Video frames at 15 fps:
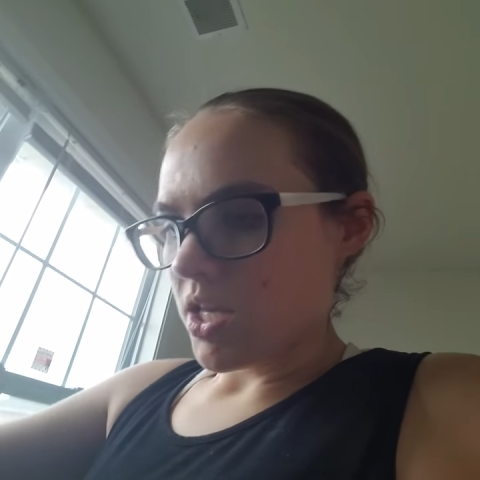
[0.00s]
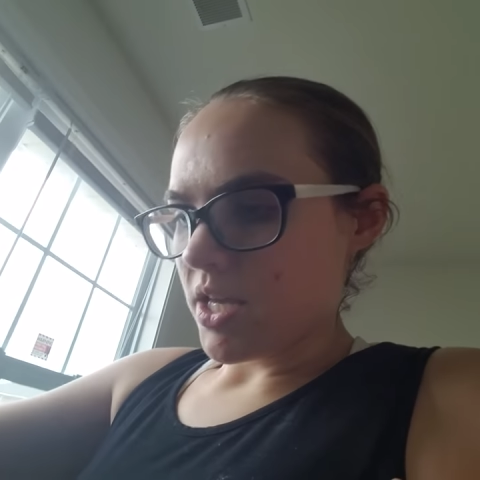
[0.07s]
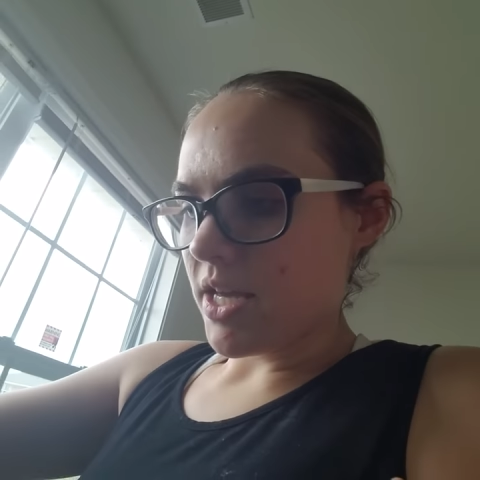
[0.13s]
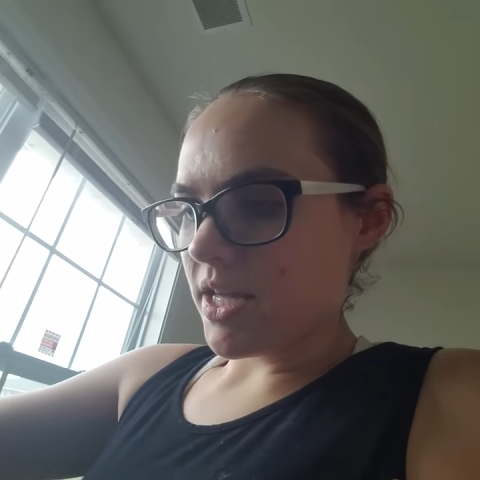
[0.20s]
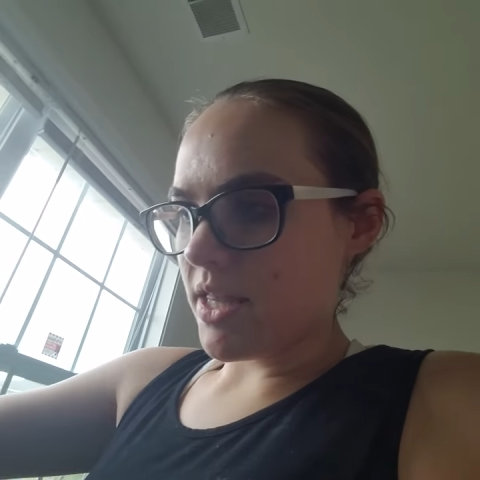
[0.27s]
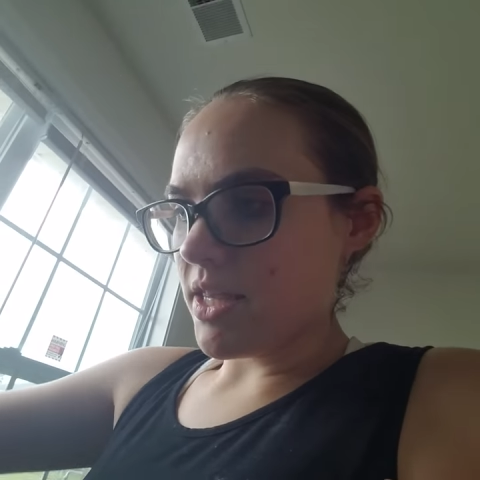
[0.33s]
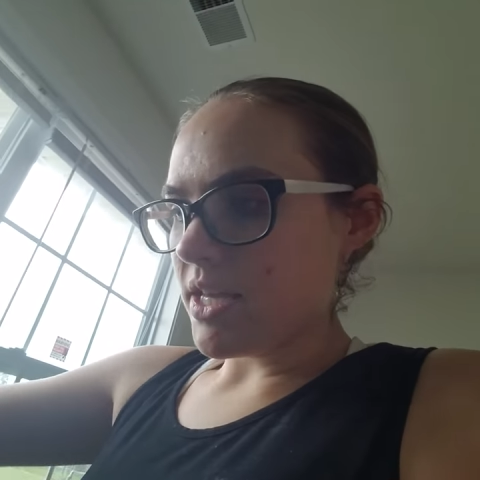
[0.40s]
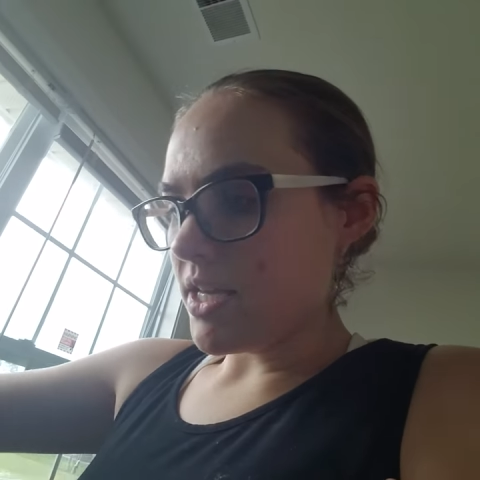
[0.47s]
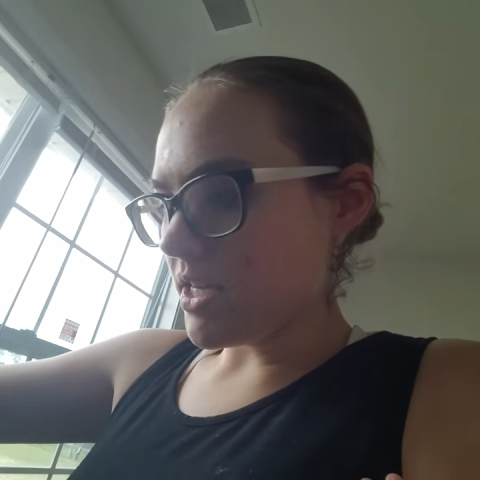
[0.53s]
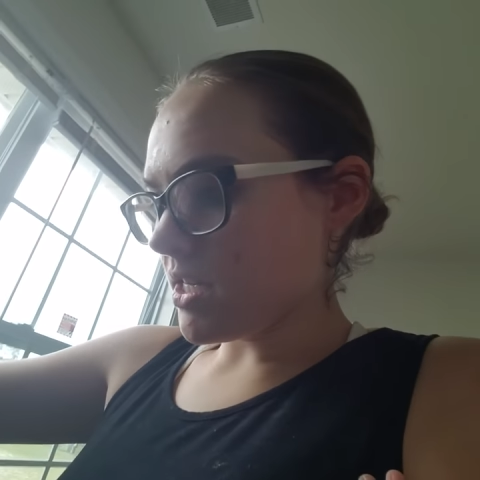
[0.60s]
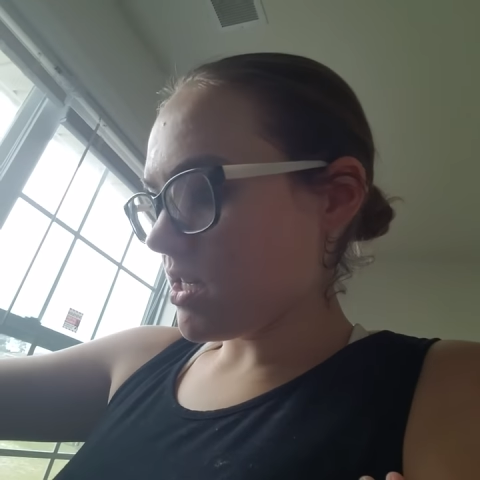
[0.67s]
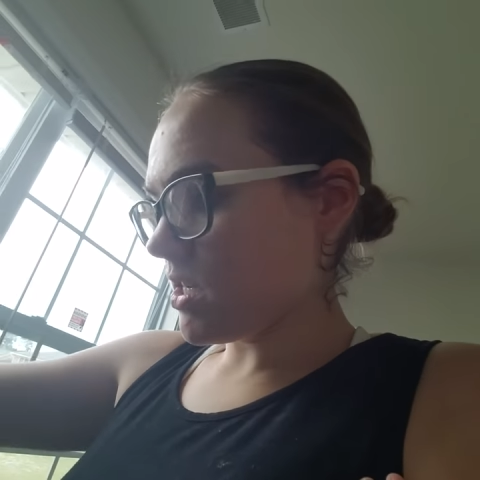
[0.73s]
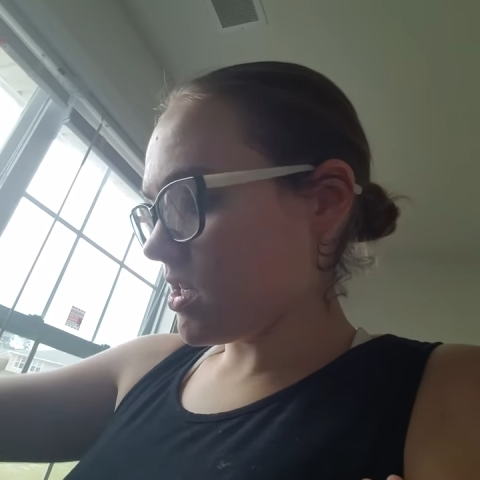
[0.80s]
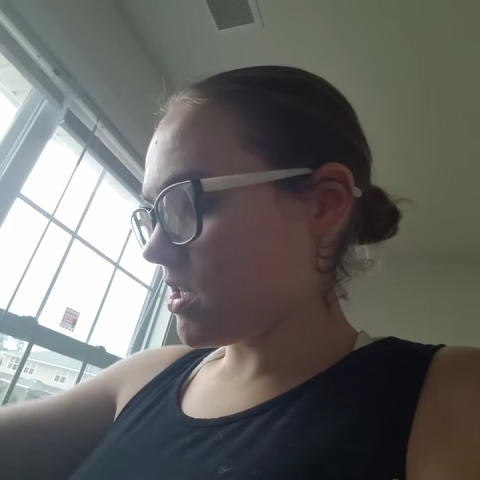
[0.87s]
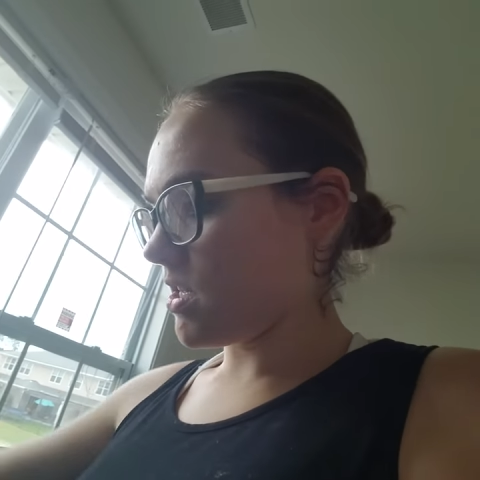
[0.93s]
And
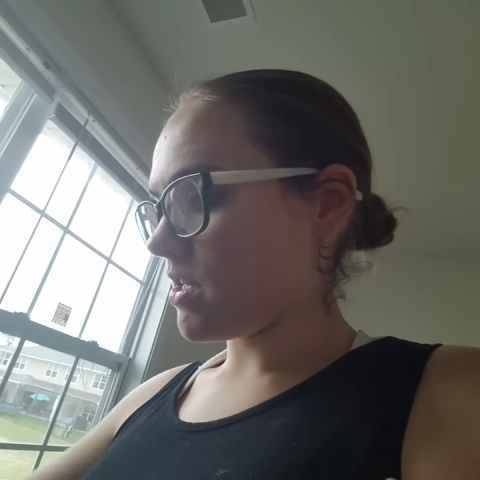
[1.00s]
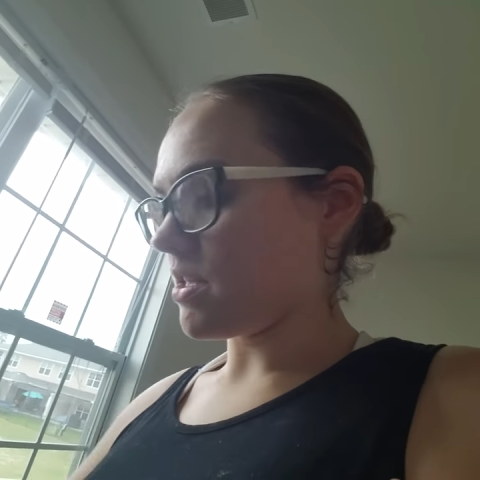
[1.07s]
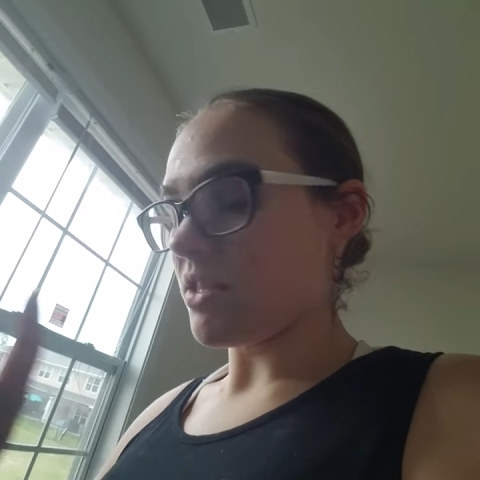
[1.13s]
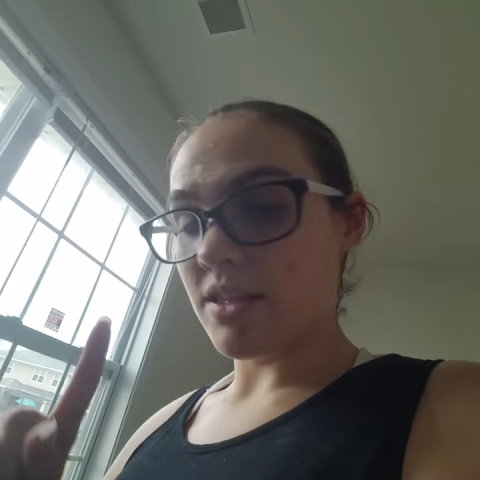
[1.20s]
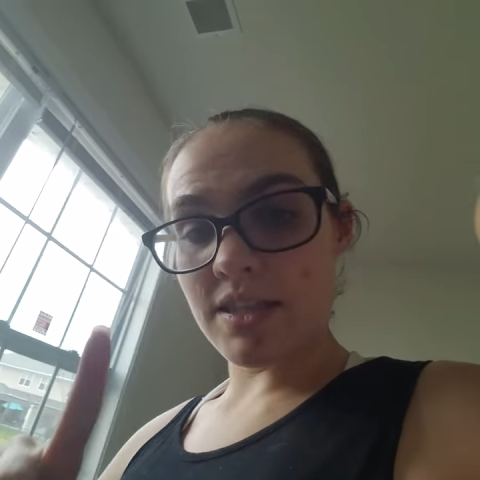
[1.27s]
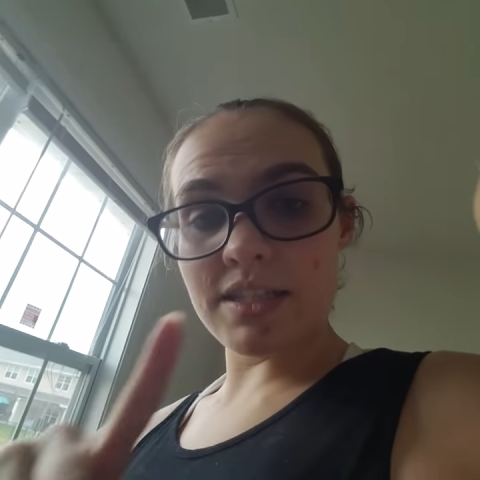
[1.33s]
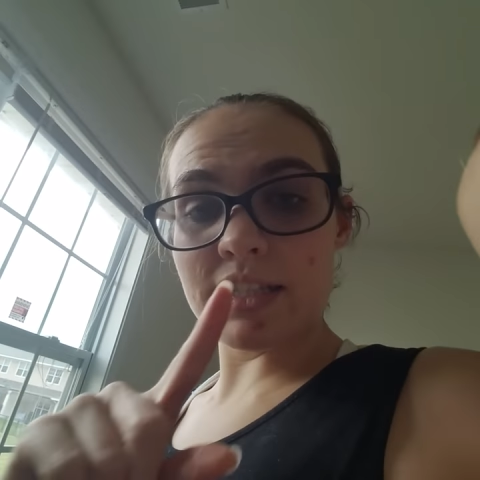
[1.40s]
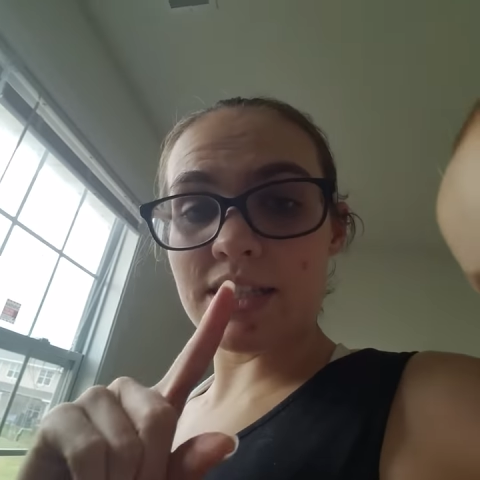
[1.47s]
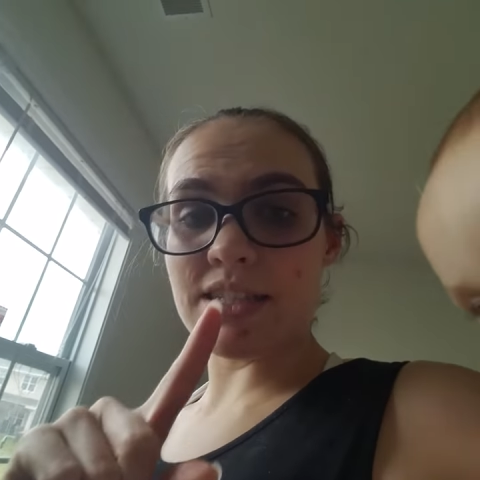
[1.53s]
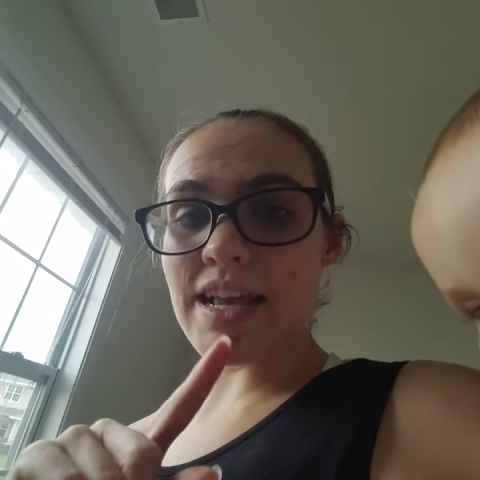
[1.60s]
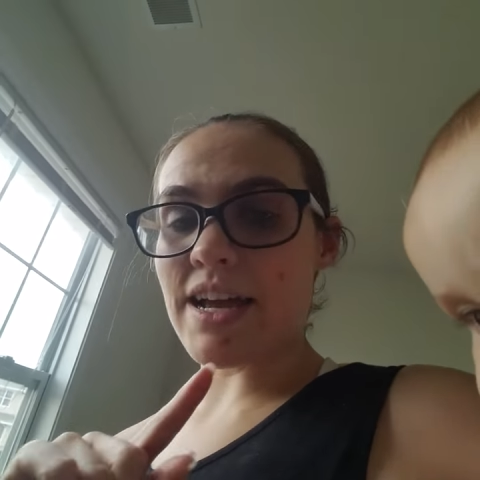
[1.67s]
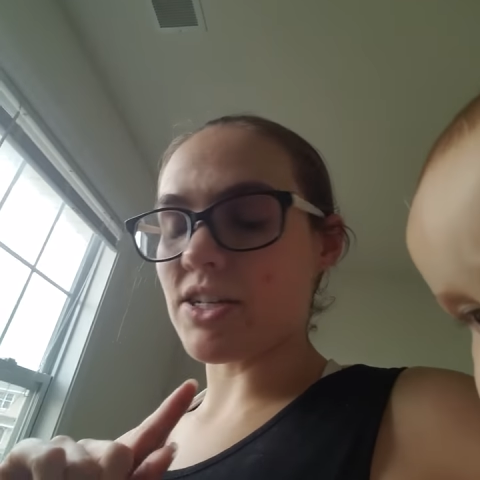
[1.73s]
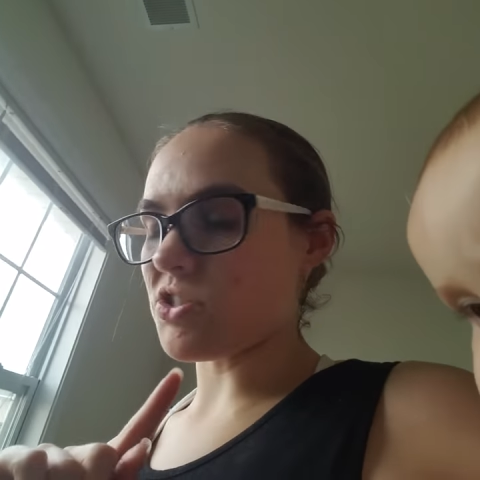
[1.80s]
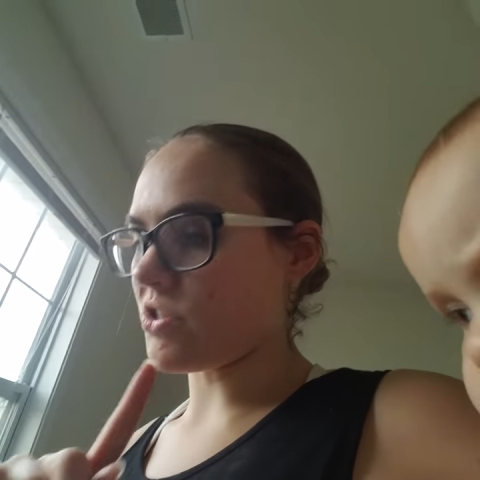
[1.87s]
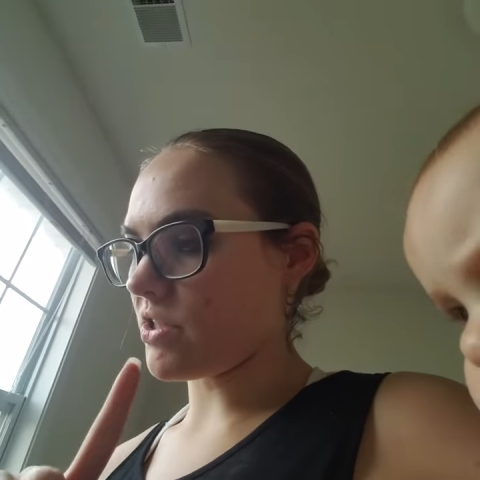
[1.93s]
then, this is
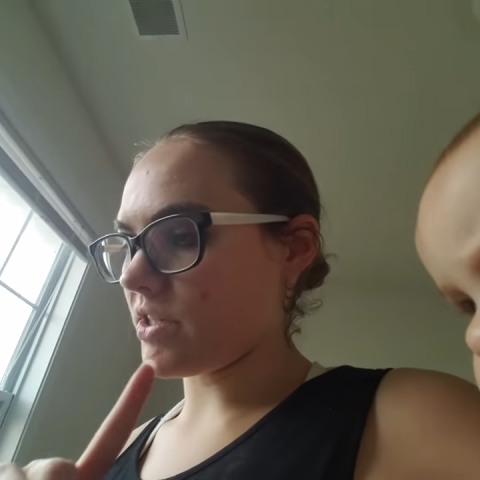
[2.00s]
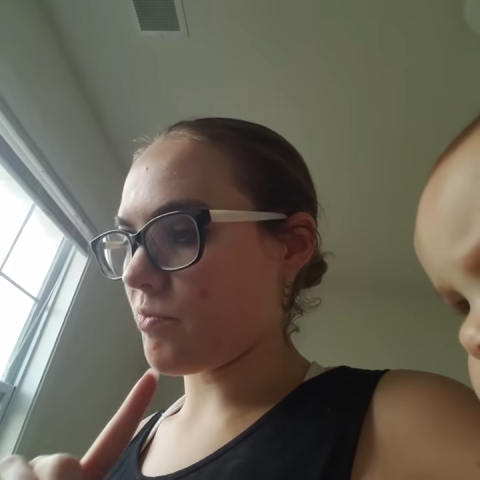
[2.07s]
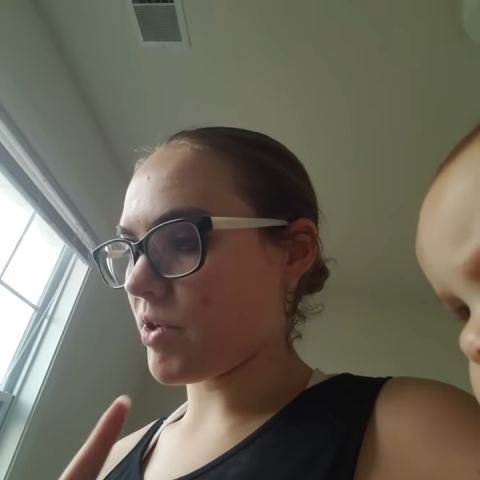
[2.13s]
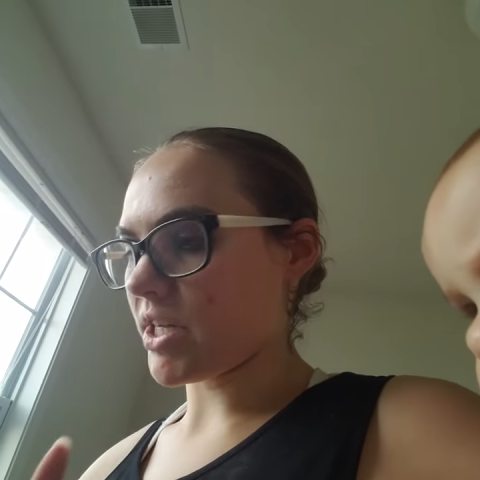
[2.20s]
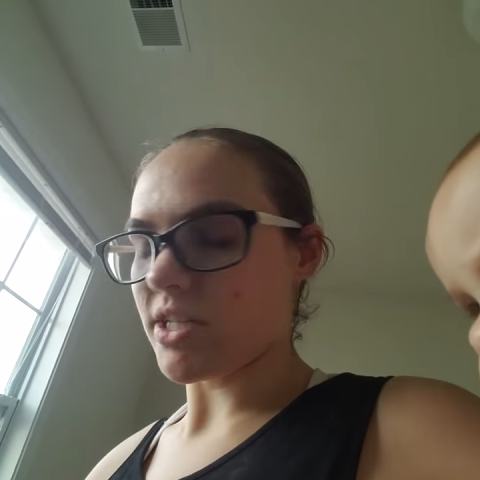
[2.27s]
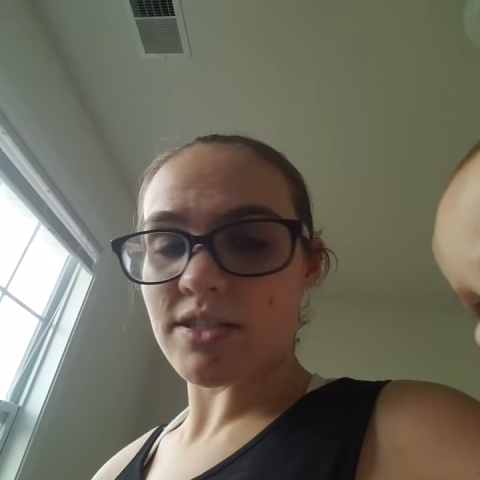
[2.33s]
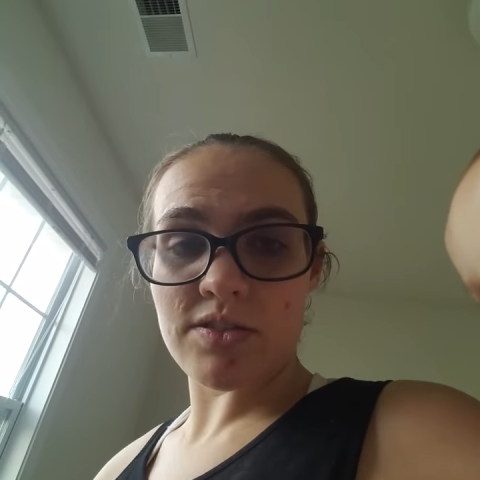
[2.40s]
actually what